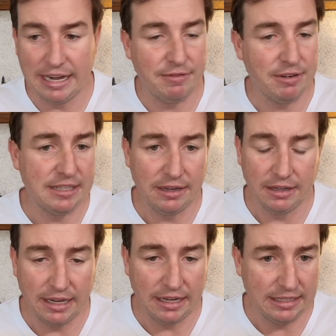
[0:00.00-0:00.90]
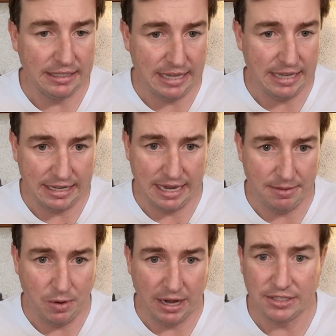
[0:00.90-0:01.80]
everything, like it's added the
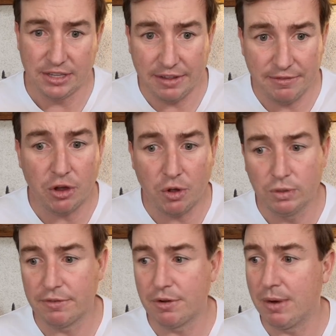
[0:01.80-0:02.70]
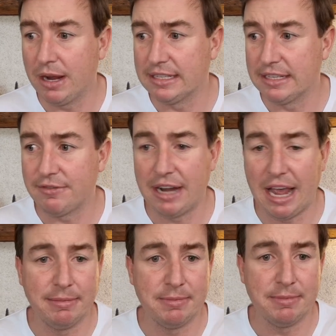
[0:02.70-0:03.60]
same way. So they've got all different ways in different
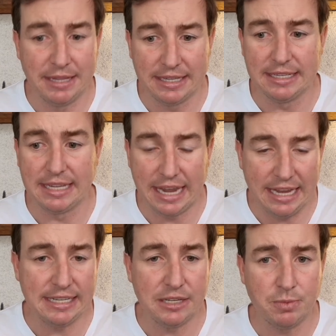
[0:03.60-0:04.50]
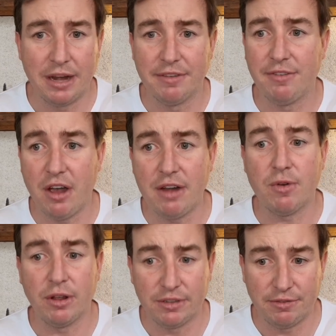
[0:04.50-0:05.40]
apps, but this is the easiest way to find
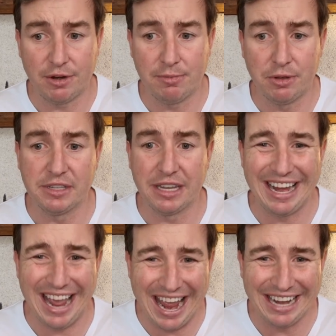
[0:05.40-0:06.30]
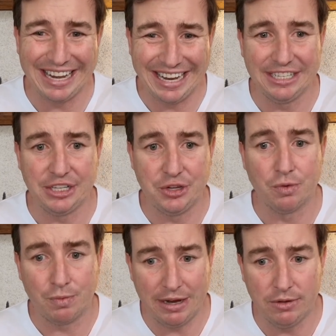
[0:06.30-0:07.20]
royalty-free music and add it into your
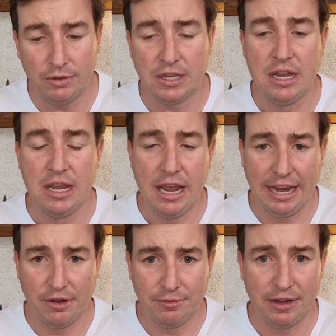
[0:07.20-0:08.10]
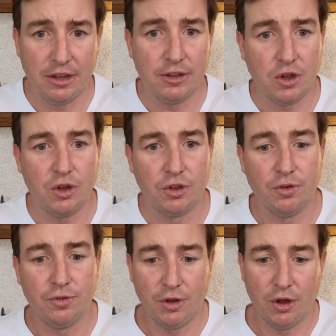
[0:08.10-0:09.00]
reels and your videos on
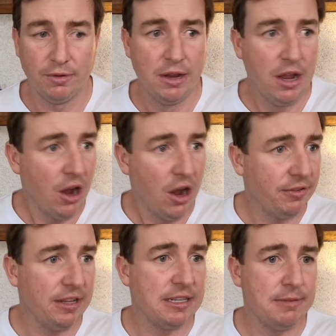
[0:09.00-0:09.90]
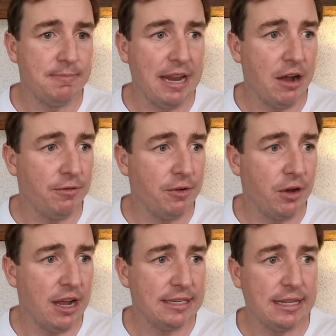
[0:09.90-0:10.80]
your phone. Hopefully this has been helpful,
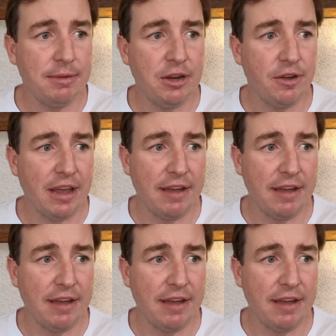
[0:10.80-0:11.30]
guys. Let me know if you have